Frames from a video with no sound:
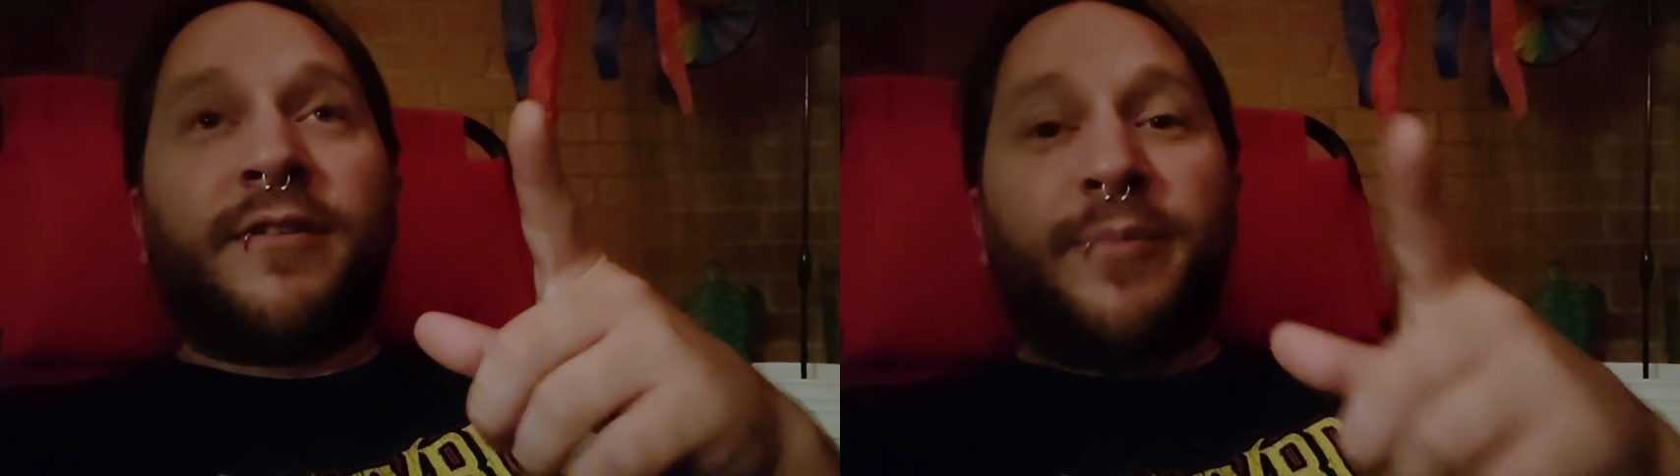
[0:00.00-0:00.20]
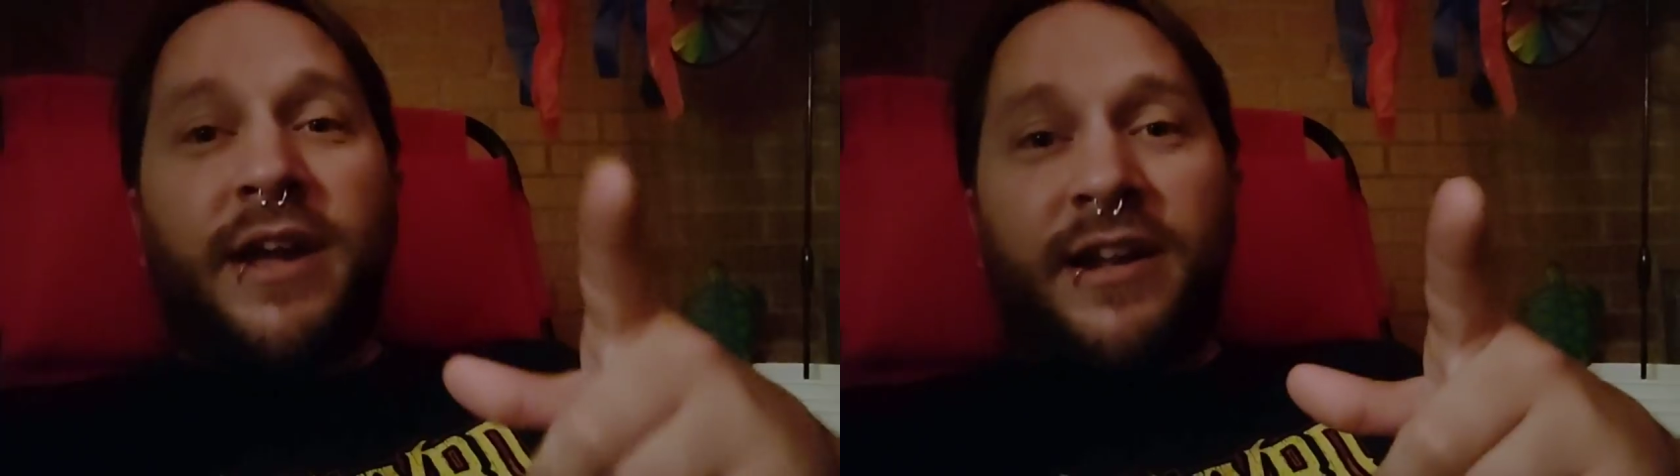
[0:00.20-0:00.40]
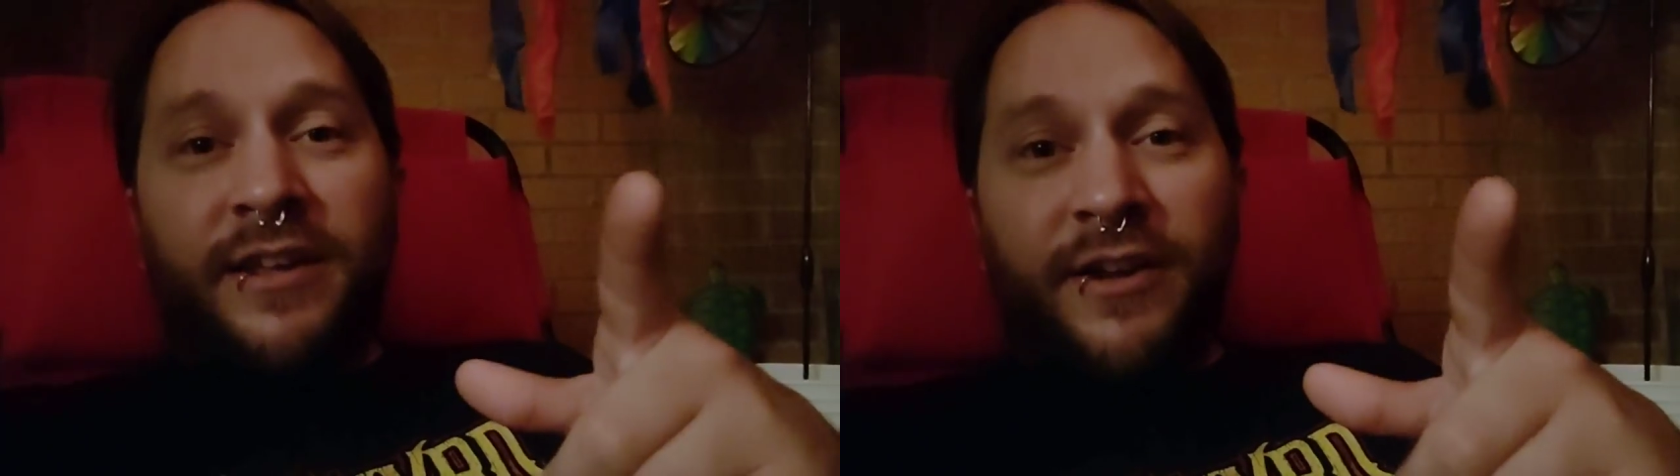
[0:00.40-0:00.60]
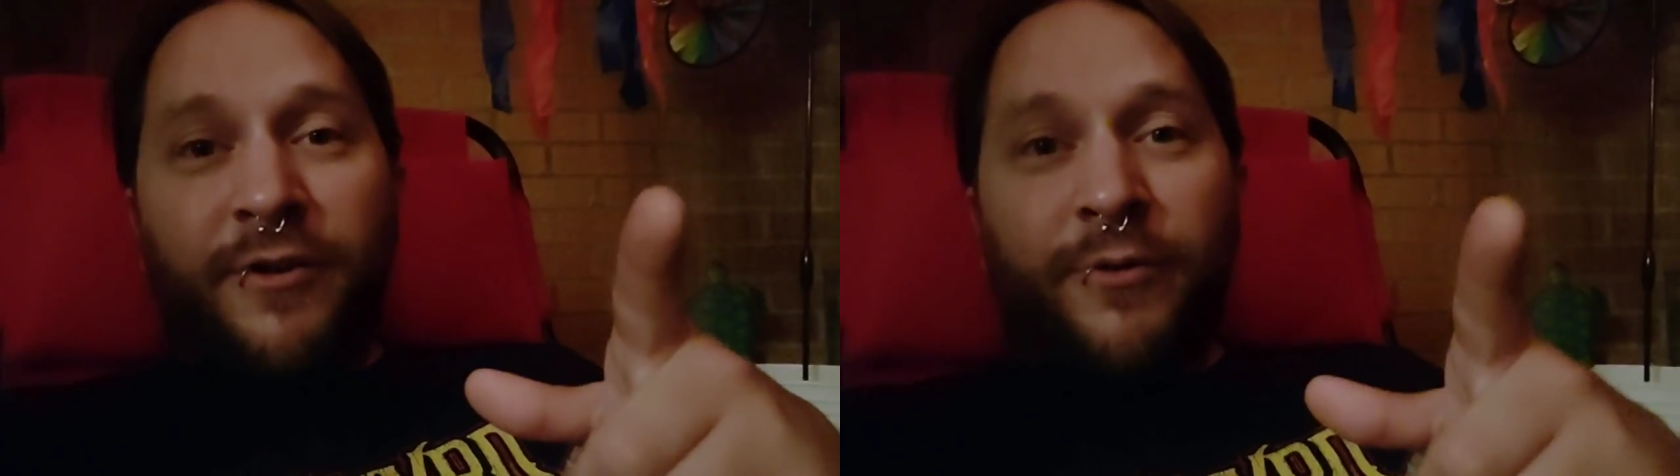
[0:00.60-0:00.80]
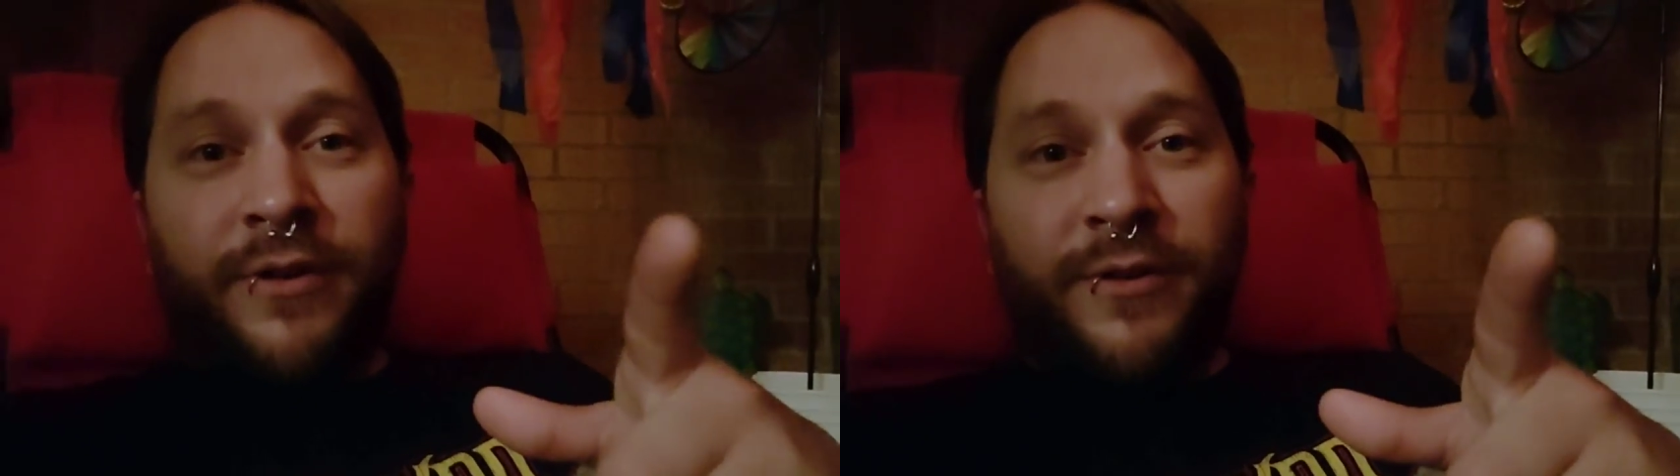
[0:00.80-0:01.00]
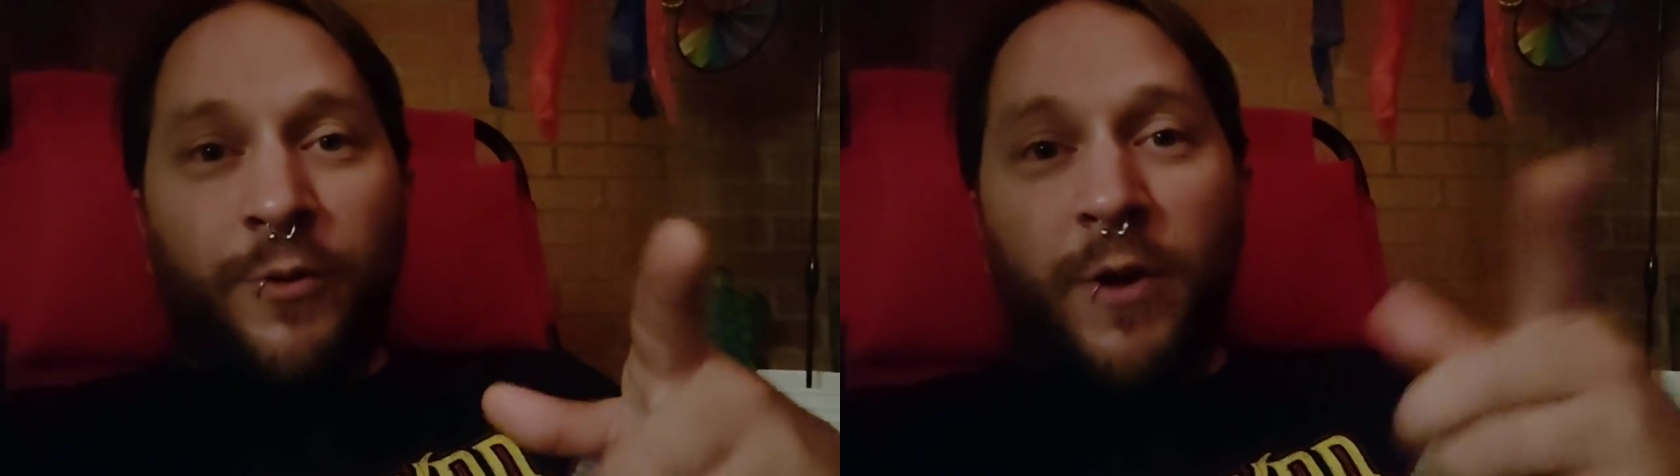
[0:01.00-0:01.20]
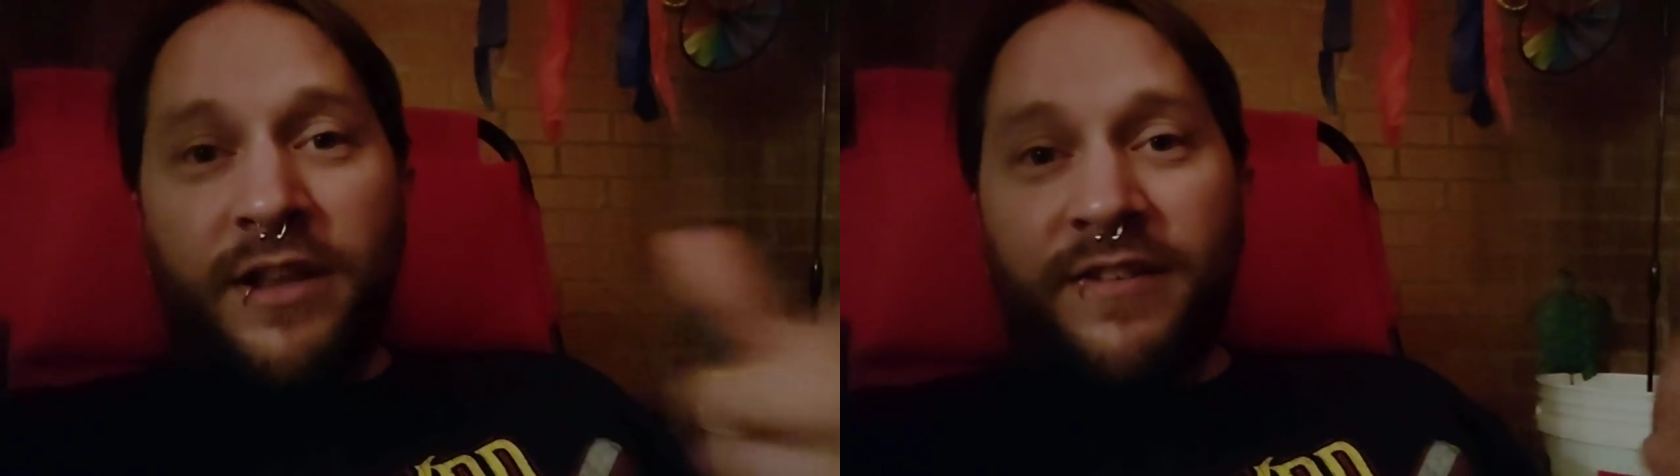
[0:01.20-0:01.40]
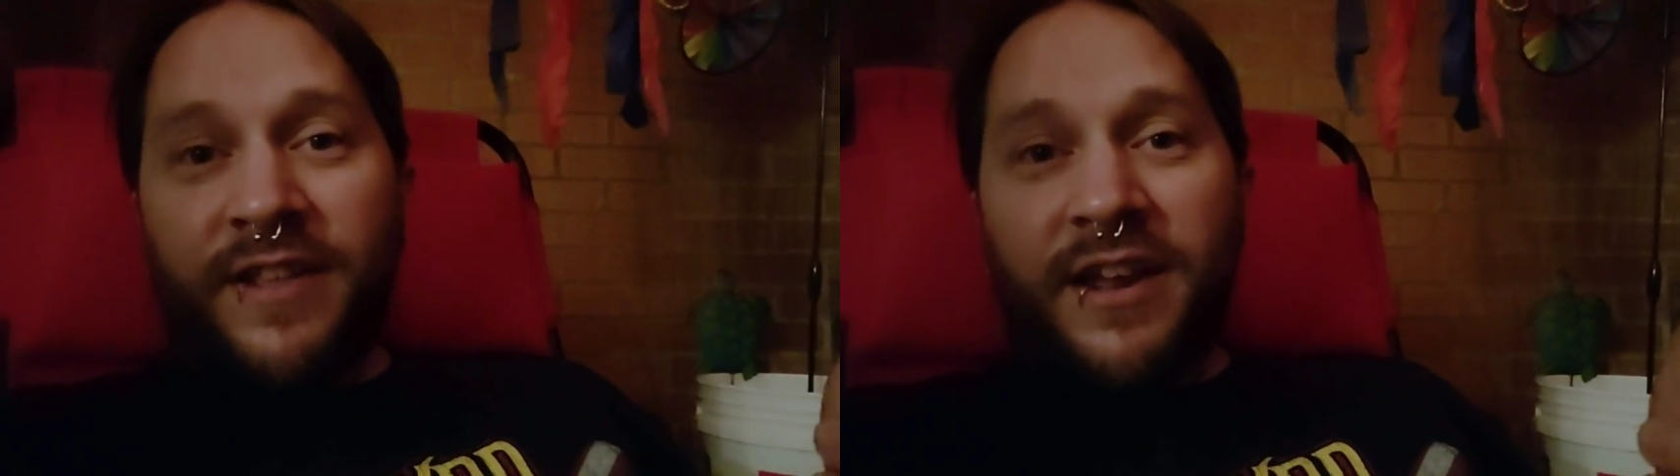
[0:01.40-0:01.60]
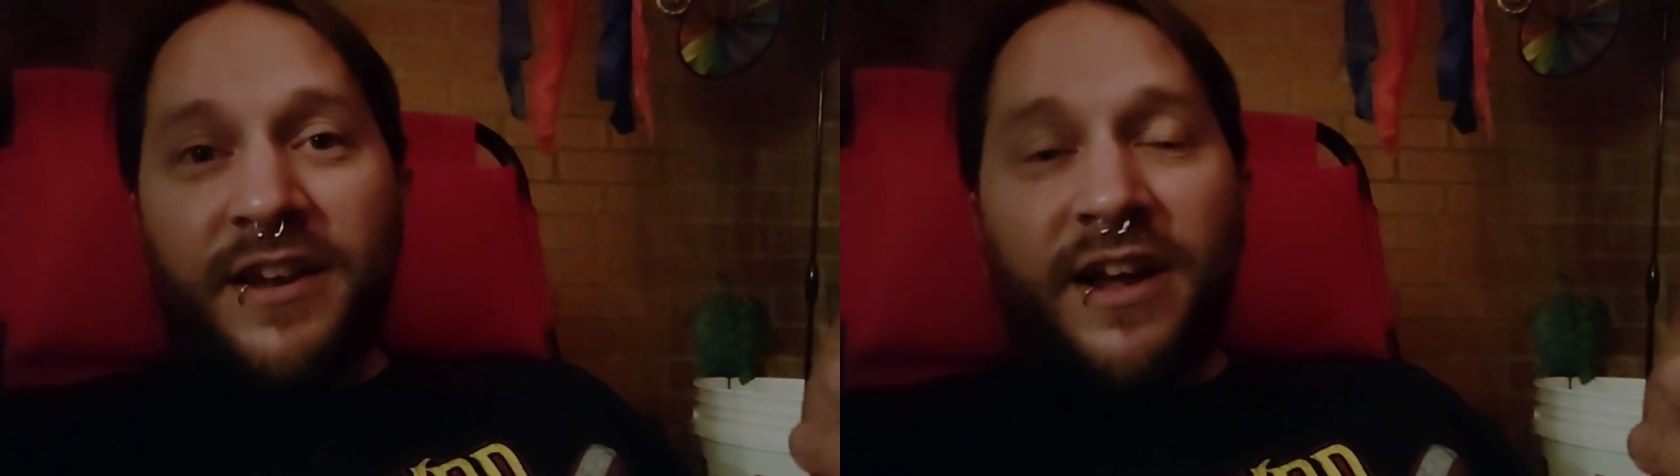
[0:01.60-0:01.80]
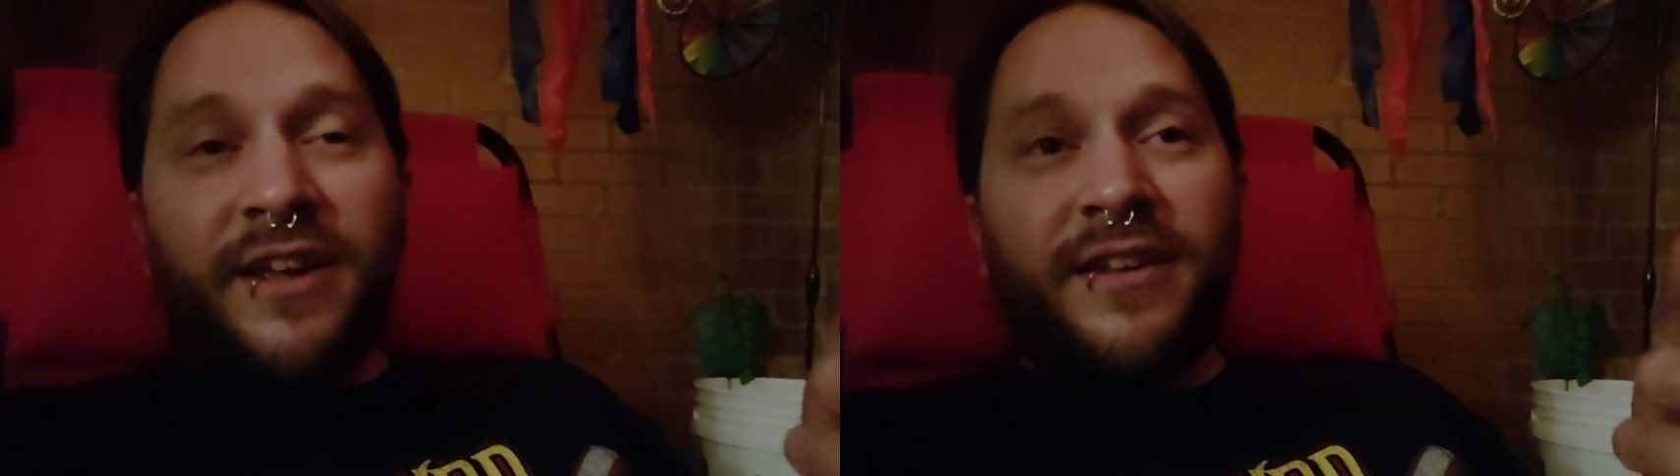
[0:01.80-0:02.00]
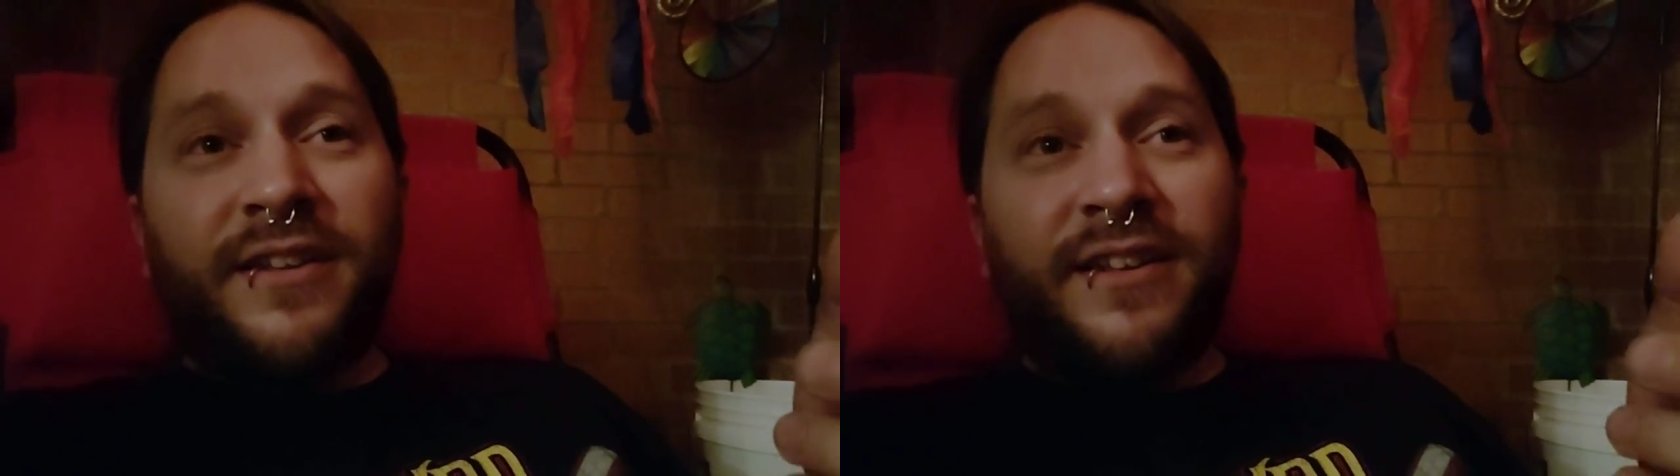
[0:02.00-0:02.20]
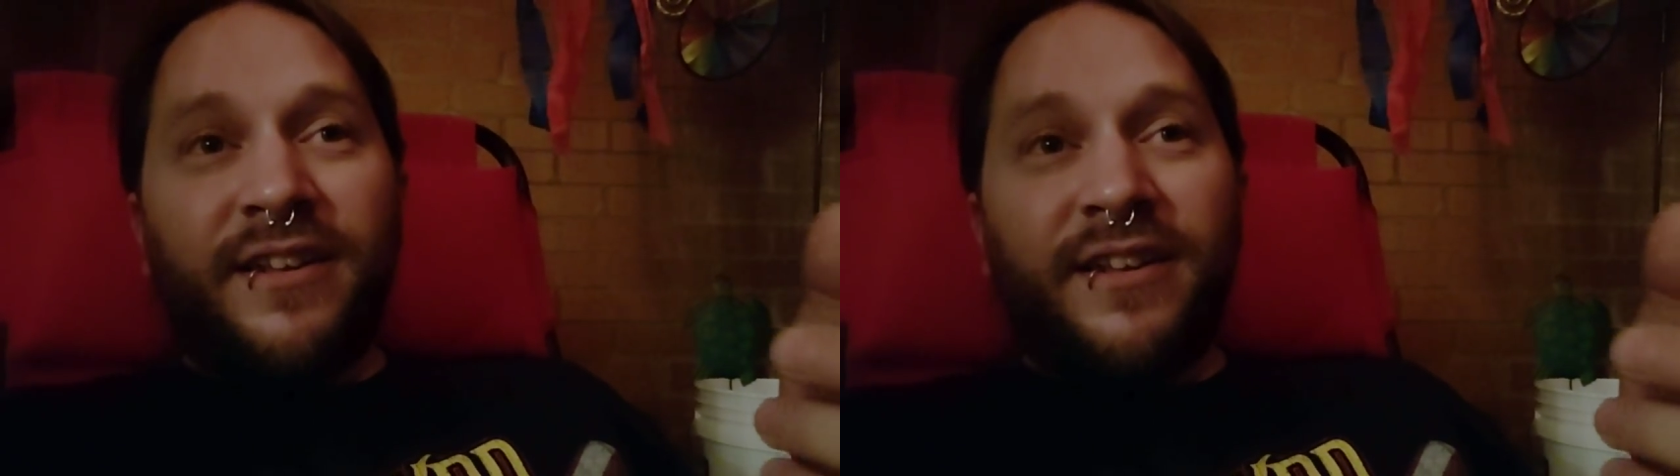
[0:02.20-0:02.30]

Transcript: this patio Wednesday night,